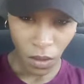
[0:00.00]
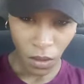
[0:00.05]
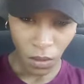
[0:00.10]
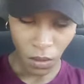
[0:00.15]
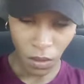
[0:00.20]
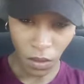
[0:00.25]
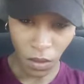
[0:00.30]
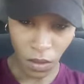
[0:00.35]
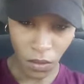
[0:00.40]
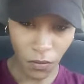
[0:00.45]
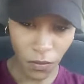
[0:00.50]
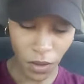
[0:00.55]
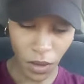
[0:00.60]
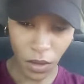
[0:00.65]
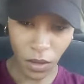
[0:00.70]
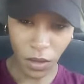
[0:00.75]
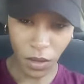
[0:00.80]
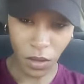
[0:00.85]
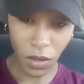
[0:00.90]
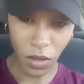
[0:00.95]

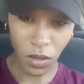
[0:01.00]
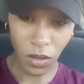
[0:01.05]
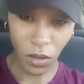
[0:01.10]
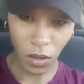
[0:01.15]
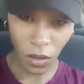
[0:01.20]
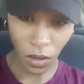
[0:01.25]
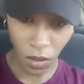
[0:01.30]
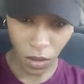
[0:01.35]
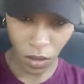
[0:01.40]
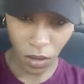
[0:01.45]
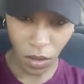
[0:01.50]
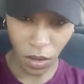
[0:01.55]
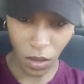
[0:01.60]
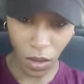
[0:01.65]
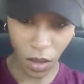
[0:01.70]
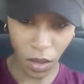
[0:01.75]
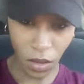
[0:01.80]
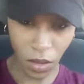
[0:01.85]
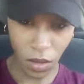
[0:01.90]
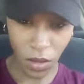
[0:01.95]
Motherfuckers is targeted
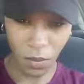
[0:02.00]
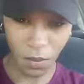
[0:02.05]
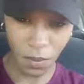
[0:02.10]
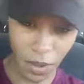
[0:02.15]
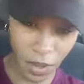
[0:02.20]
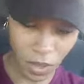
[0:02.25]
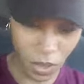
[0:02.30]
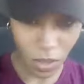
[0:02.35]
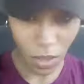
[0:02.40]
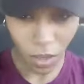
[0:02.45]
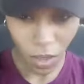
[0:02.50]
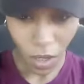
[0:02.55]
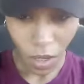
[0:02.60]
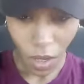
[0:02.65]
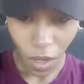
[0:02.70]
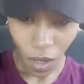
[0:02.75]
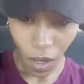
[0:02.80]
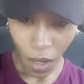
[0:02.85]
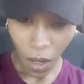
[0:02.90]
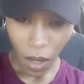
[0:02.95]
out this bitch.
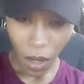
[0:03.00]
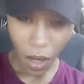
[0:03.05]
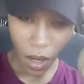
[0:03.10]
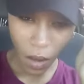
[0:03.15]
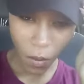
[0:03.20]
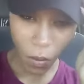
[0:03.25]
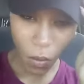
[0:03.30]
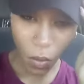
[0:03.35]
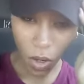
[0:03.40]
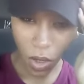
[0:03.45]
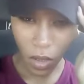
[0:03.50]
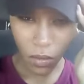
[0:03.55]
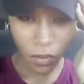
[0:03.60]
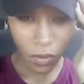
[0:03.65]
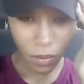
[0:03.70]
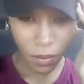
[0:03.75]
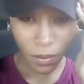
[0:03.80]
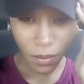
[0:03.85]
I'm one of them.